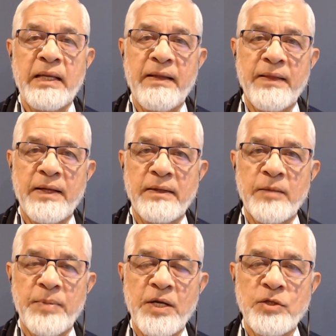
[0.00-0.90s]
and then they
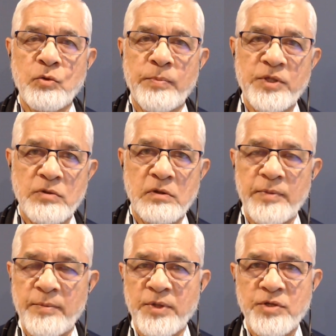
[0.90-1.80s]
pay you based on the
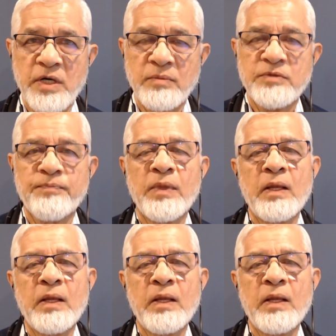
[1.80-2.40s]
payment terms.